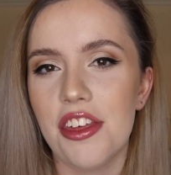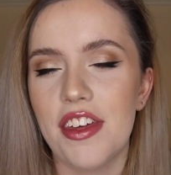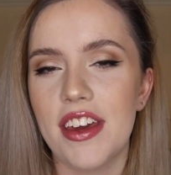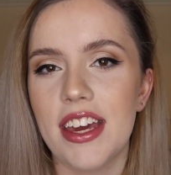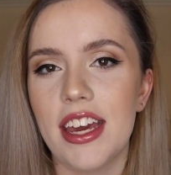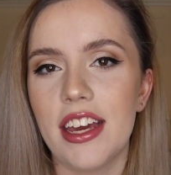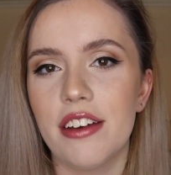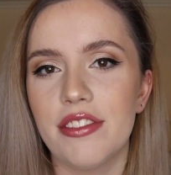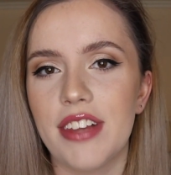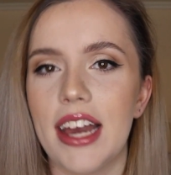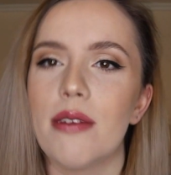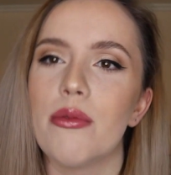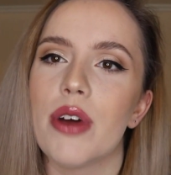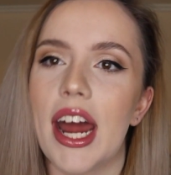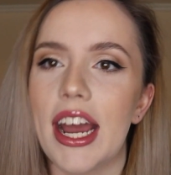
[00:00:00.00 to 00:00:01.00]
thinking of
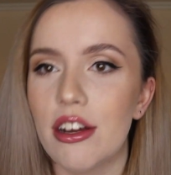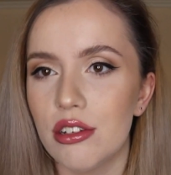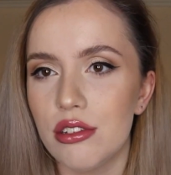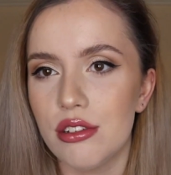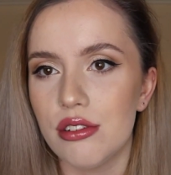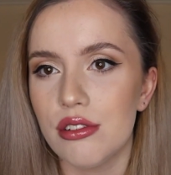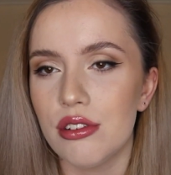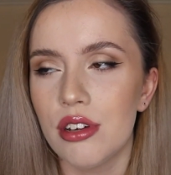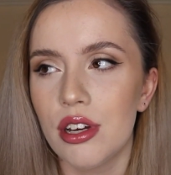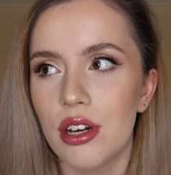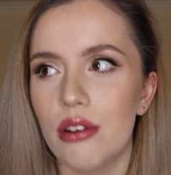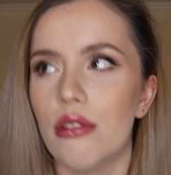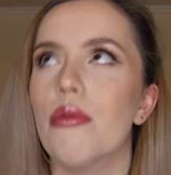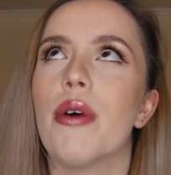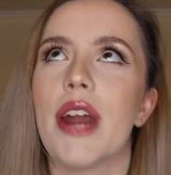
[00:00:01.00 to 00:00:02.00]
like what I could do
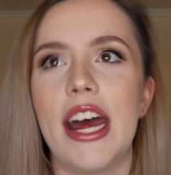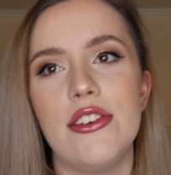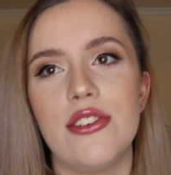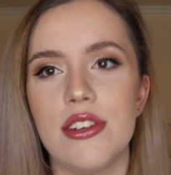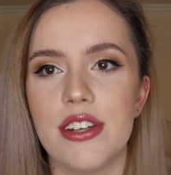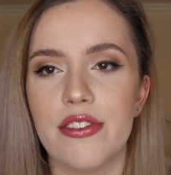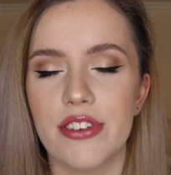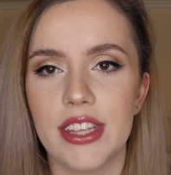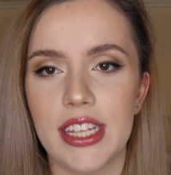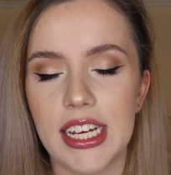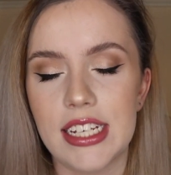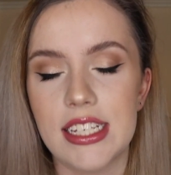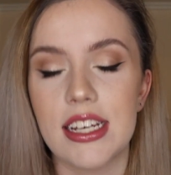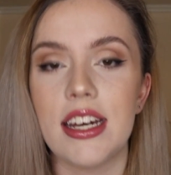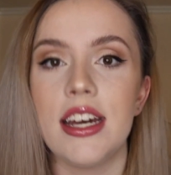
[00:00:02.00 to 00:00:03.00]
or what I do differently
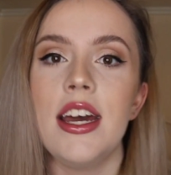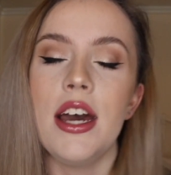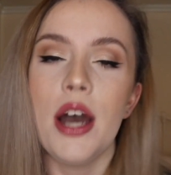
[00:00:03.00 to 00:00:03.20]
to